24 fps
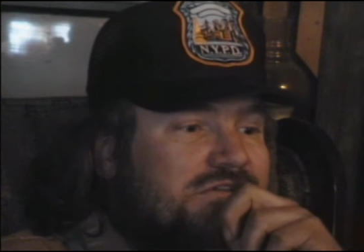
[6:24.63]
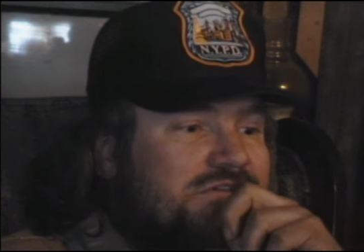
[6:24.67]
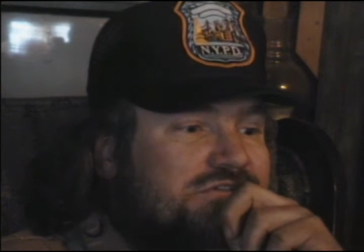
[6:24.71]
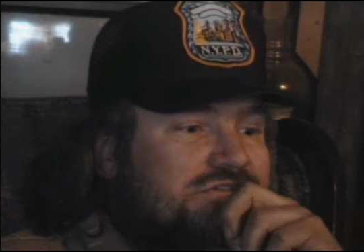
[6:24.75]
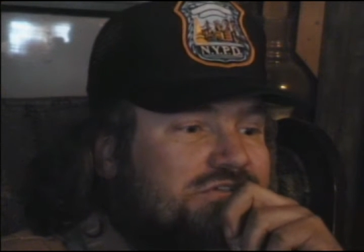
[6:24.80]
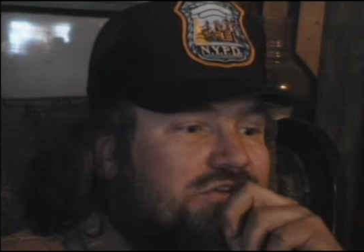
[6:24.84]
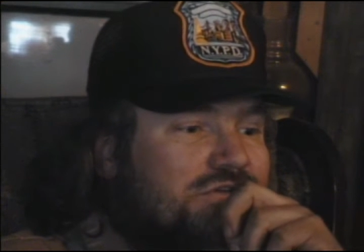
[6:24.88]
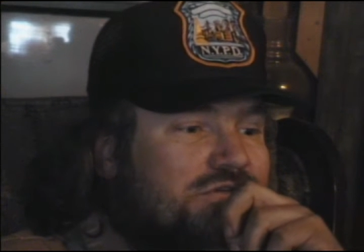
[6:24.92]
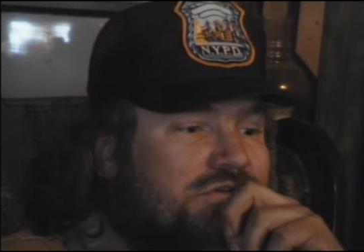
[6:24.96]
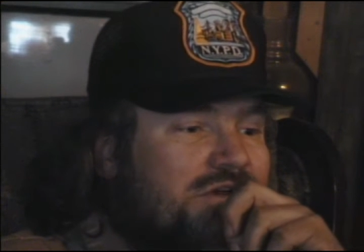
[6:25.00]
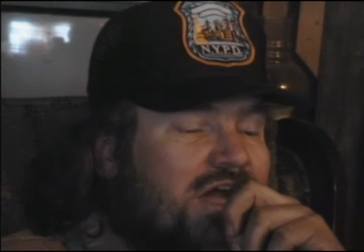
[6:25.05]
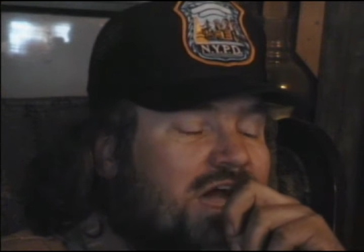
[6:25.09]

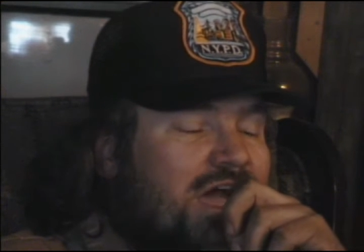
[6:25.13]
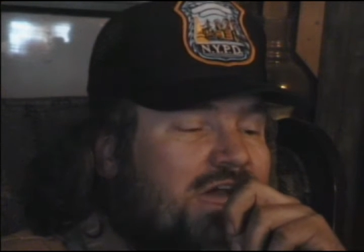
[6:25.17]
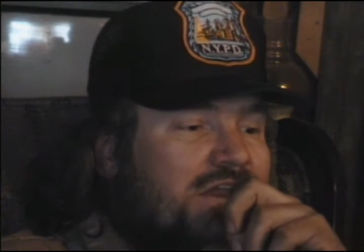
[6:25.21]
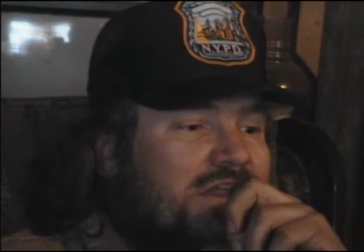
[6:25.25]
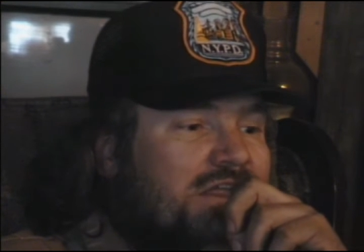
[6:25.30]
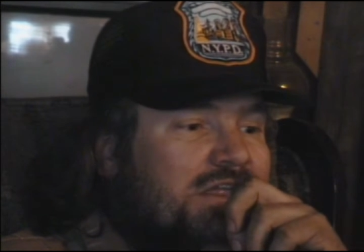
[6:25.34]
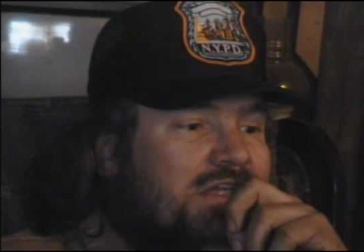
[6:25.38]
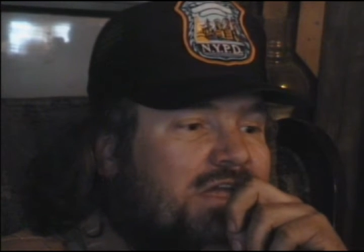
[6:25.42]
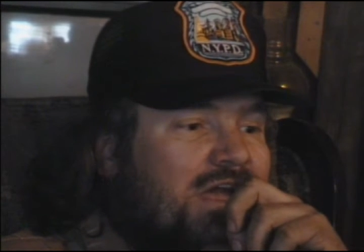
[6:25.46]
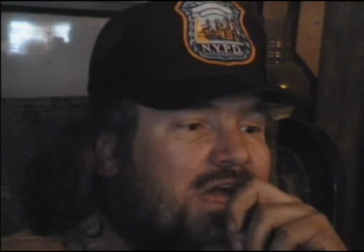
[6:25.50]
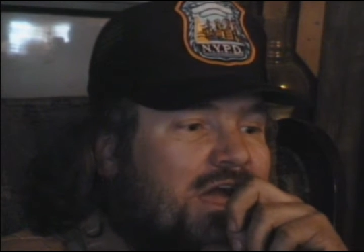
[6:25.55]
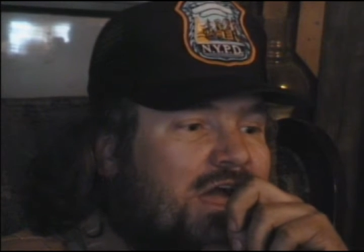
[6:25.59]
So
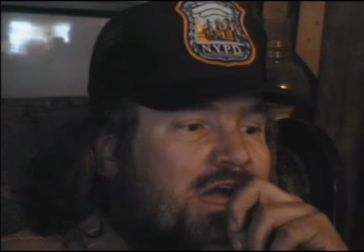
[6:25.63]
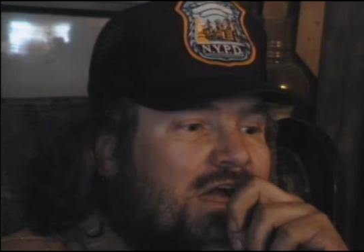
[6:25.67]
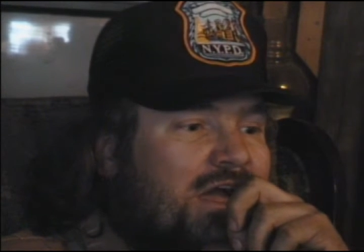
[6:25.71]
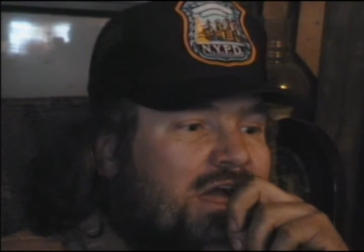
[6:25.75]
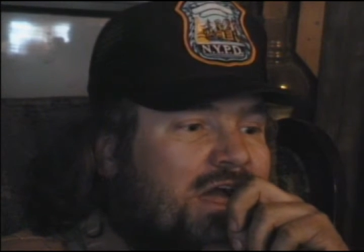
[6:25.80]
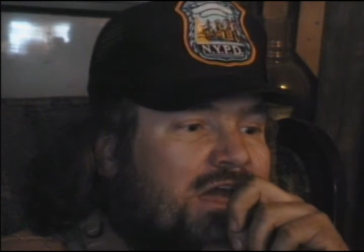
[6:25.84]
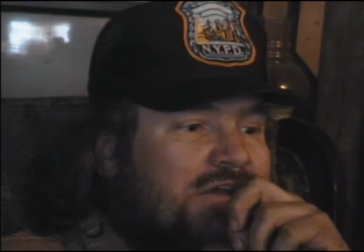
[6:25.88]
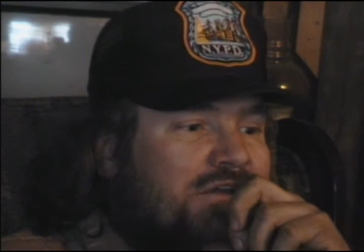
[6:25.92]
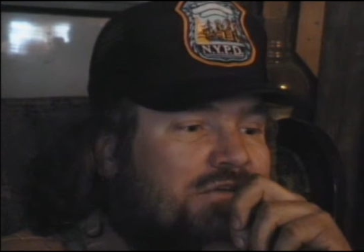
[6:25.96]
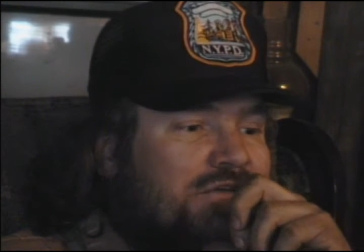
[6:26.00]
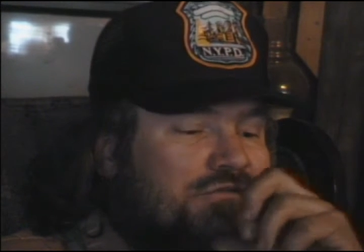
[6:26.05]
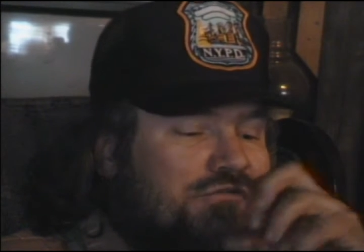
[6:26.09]
I,
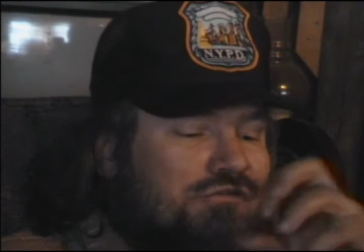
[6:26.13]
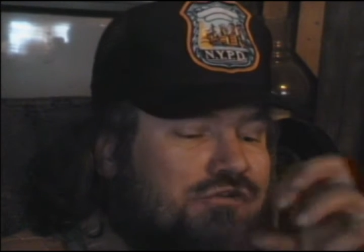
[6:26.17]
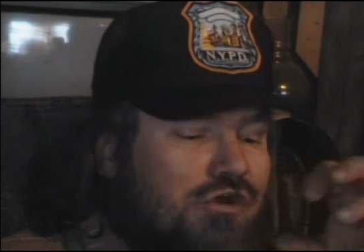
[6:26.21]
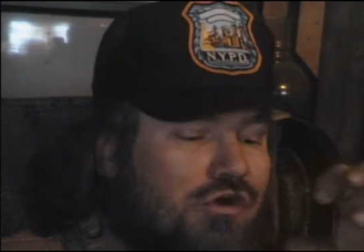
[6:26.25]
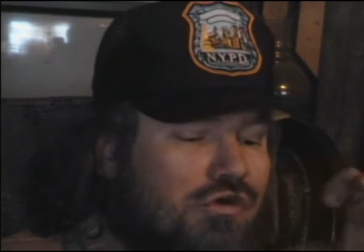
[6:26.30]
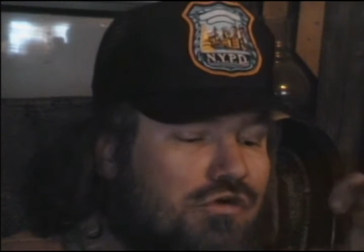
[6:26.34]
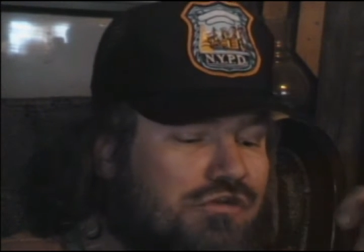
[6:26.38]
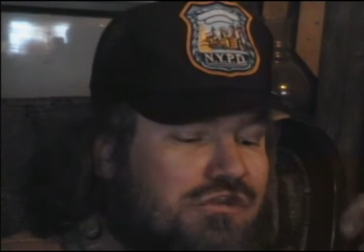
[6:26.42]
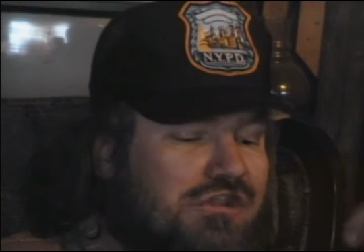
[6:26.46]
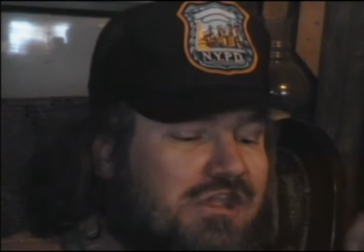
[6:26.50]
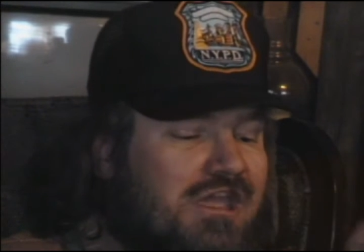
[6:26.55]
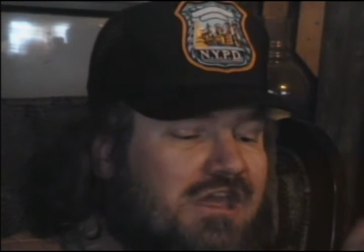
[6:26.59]
I don't
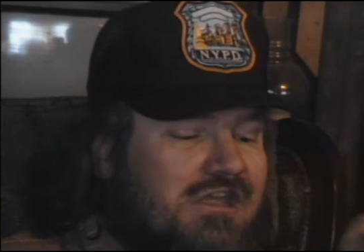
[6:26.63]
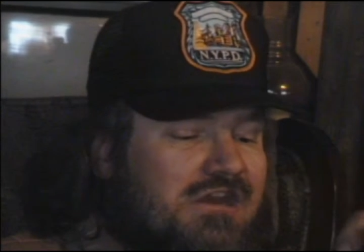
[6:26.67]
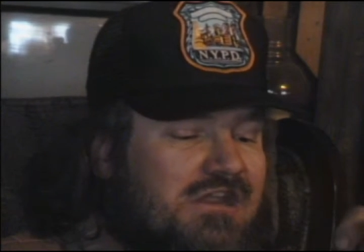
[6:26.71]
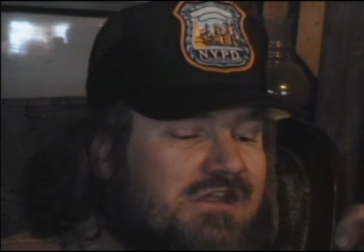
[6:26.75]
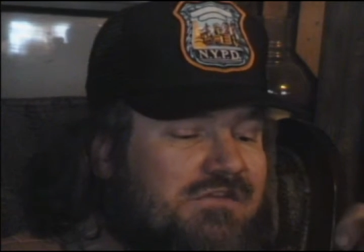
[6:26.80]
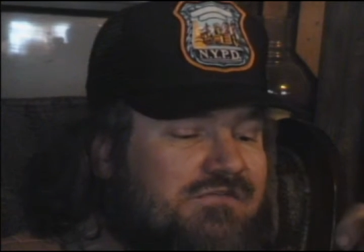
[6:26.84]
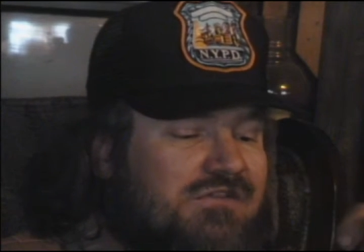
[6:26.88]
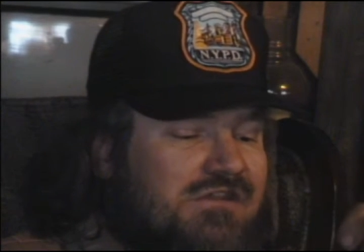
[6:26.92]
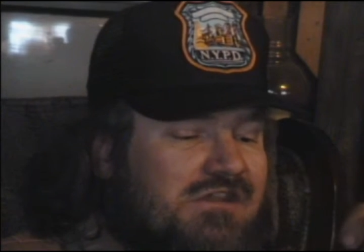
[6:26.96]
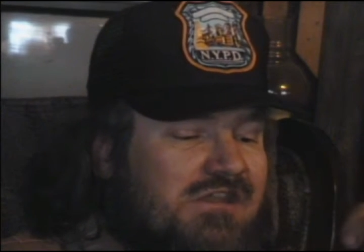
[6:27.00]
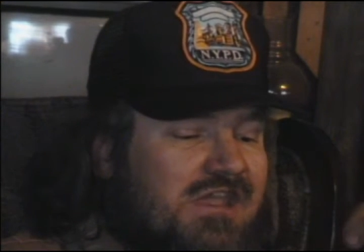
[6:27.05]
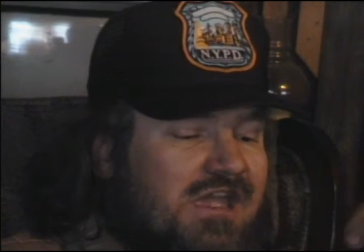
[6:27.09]
know yet
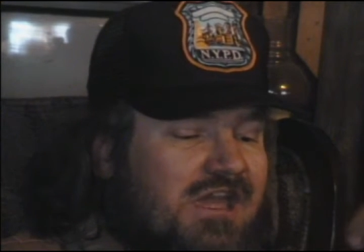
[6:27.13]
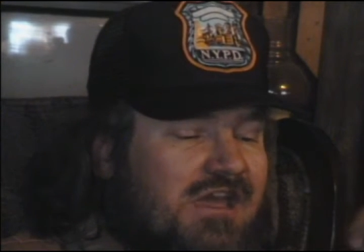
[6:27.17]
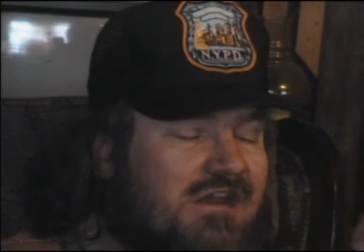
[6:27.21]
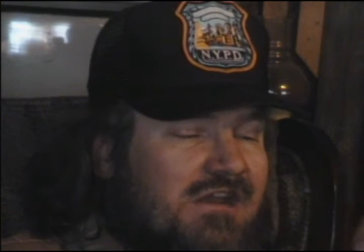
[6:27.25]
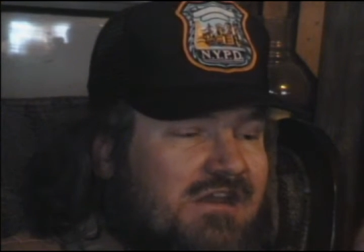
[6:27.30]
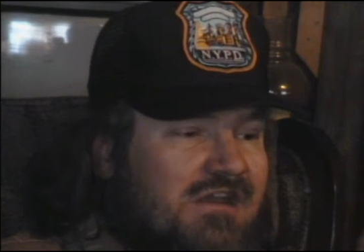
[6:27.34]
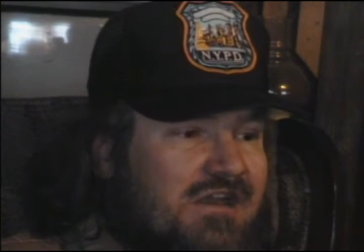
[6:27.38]
if he had